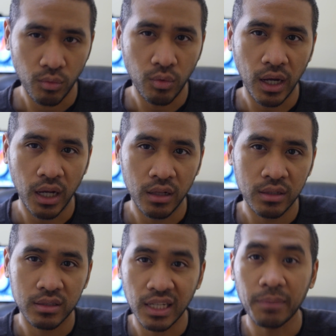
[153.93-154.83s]

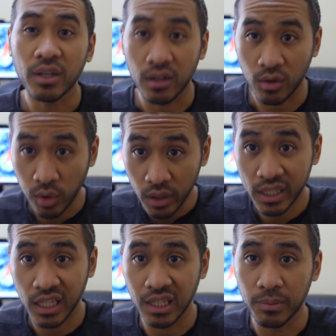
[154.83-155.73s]
While typing on a
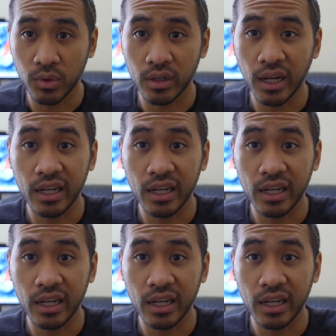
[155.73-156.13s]
QWERTY keyboard,